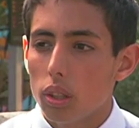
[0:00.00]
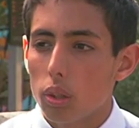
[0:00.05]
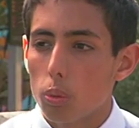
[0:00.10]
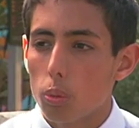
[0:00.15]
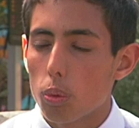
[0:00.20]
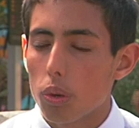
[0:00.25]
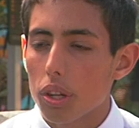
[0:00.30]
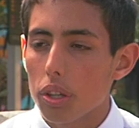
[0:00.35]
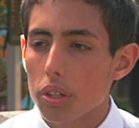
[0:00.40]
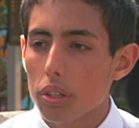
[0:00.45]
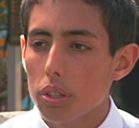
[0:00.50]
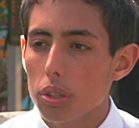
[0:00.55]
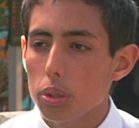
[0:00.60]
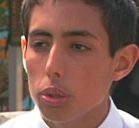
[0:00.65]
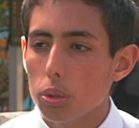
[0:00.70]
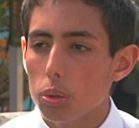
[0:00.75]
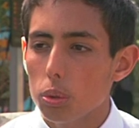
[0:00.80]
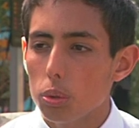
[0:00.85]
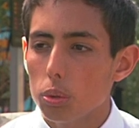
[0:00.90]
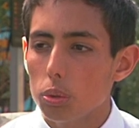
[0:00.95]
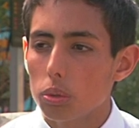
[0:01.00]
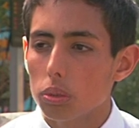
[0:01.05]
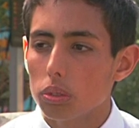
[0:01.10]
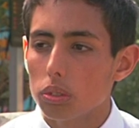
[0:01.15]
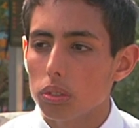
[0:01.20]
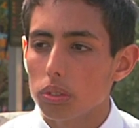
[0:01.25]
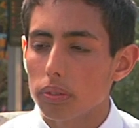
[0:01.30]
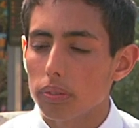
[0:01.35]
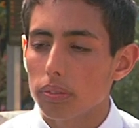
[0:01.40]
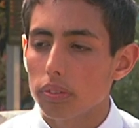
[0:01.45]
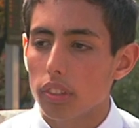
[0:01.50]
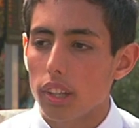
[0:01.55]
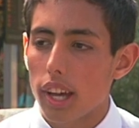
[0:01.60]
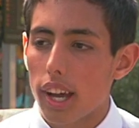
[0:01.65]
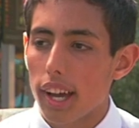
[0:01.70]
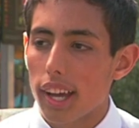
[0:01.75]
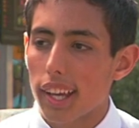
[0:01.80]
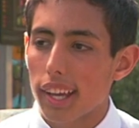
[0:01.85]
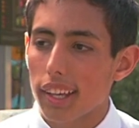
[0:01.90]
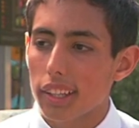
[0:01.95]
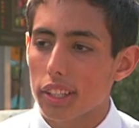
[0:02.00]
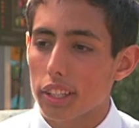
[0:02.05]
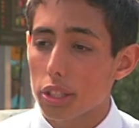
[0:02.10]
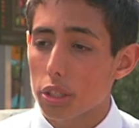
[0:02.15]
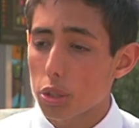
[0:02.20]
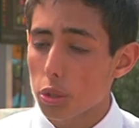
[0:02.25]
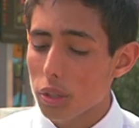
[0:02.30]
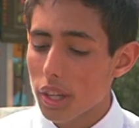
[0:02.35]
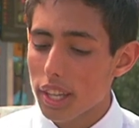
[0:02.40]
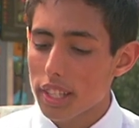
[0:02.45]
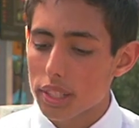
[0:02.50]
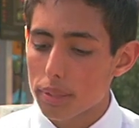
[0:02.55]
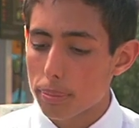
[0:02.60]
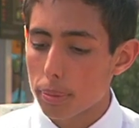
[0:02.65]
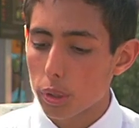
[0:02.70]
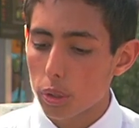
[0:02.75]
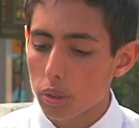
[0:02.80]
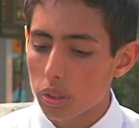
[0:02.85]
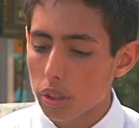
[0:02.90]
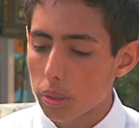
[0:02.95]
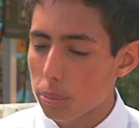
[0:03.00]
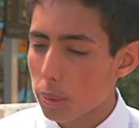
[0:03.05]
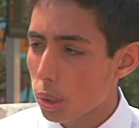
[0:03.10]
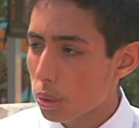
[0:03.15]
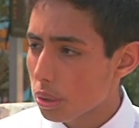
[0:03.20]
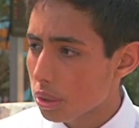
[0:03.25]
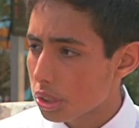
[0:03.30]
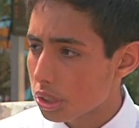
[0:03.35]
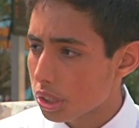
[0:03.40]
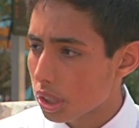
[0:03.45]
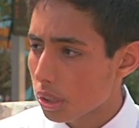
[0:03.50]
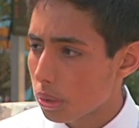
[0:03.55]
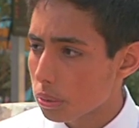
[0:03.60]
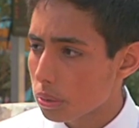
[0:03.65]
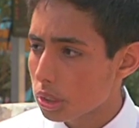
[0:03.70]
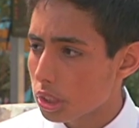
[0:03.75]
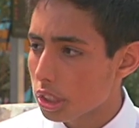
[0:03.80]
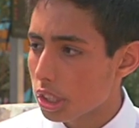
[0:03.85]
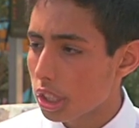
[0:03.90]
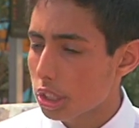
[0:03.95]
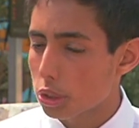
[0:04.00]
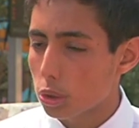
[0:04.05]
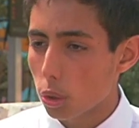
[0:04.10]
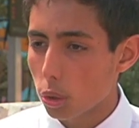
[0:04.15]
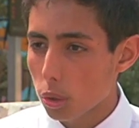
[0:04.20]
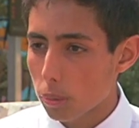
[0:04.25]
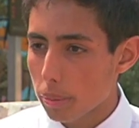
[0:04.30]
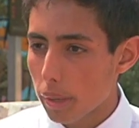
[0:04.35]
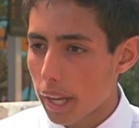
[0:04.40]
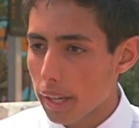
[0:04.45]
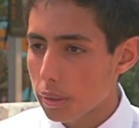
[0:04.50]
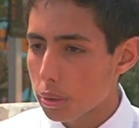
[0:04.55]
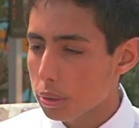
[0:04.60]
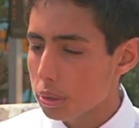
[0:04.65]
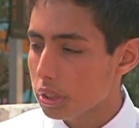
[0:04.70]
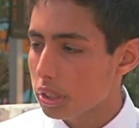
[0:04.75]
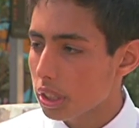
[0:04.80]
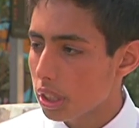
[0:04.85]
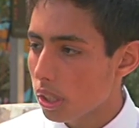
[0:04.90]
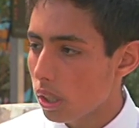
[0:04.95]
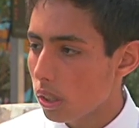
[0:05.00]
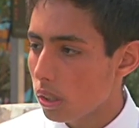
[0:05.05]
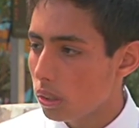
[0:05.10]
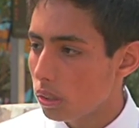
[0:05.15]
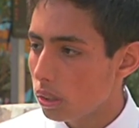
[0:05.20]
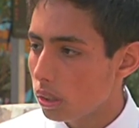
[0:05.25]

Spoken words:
where do you, did you guys build the boat yourself? The solar panels and all?